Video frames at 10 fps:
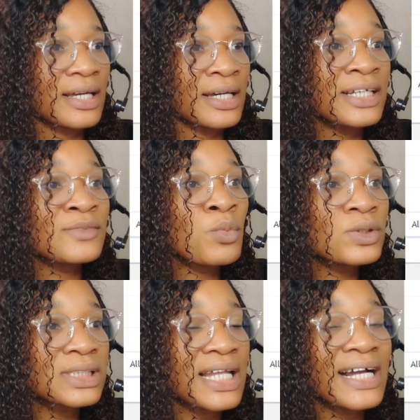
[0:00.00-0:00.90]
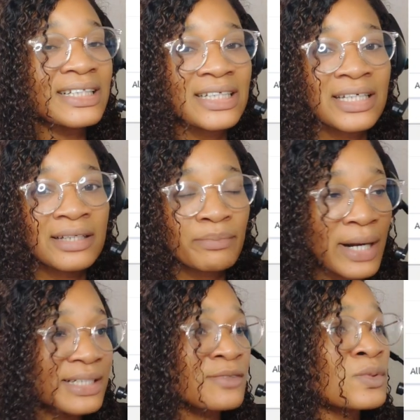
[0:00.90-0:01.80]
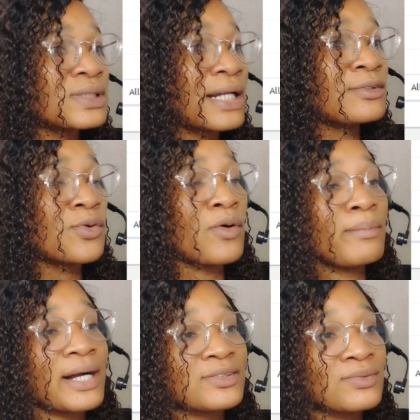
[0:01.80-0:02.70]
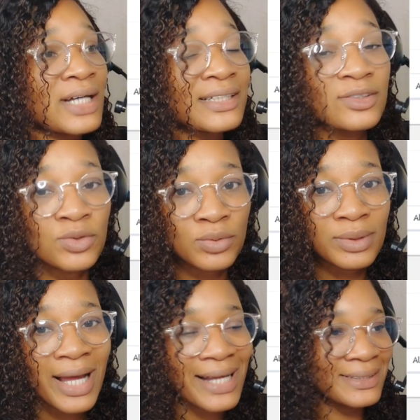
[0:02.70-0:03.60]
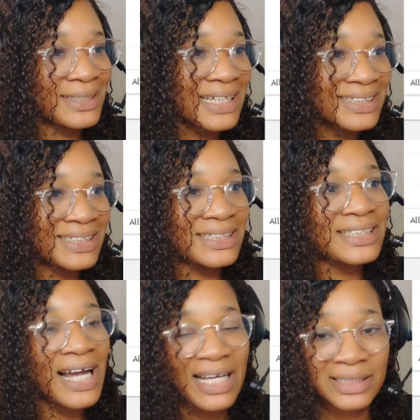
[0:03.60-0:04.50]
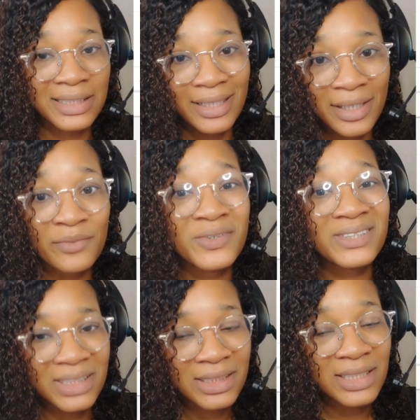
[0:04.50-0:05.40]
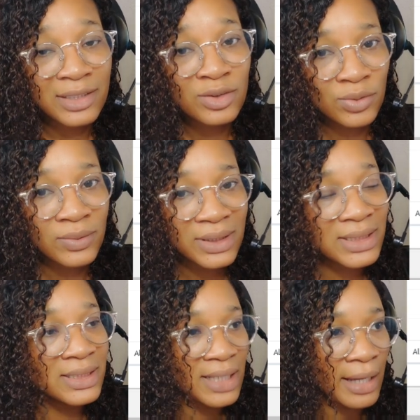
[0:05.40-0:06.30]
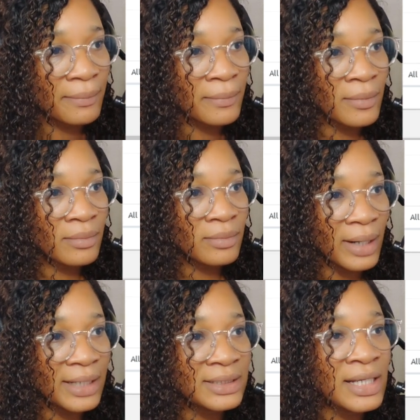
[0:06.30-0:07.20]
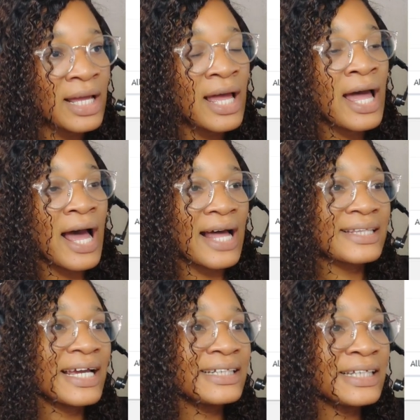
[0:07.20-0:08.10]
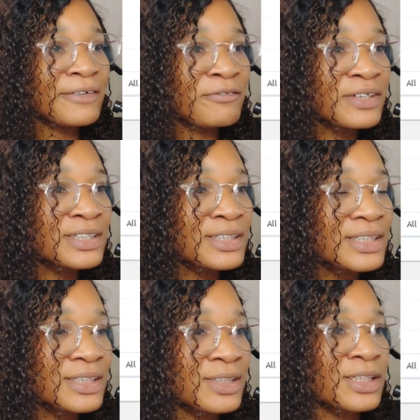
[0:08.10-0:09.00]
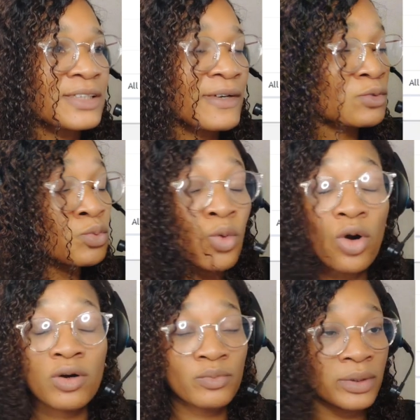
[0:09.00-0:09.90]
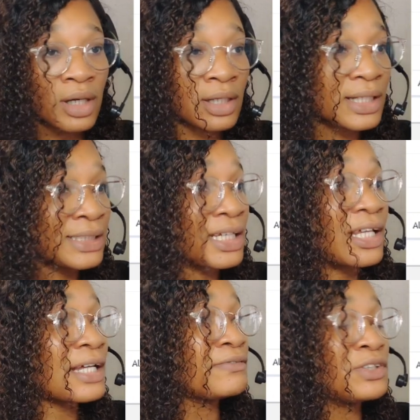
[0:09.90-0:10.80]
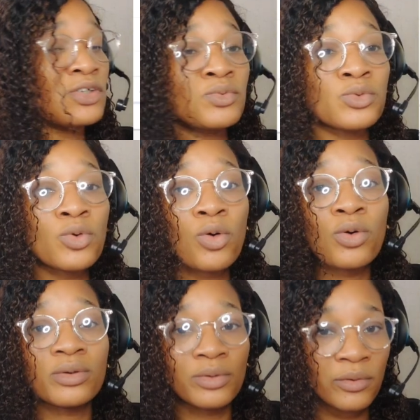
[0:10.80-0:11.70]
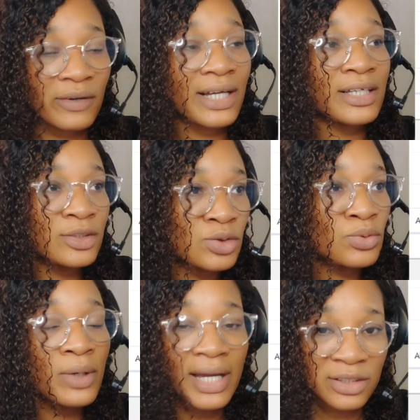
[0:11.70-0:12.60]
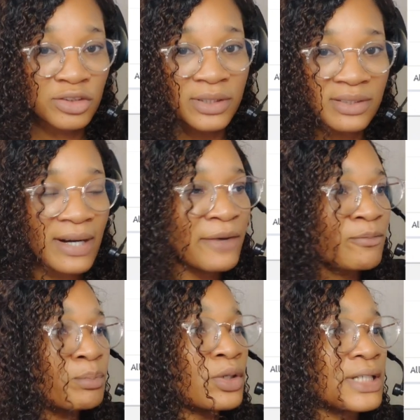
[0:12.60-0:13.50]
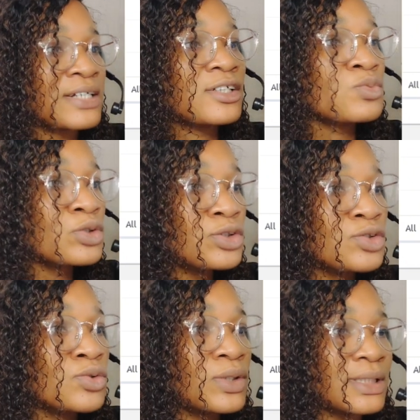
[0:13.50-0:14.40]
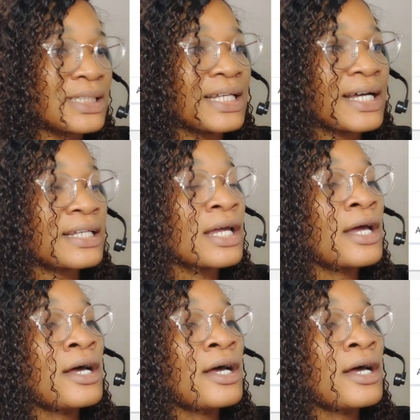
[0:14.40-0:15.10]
it is most likely, price is most likely to come back to that zone and test it as a resistance zone this time, right? And then if it's suspect, we'll go in another video, we'll go over into entries, right? But I just want you to understand that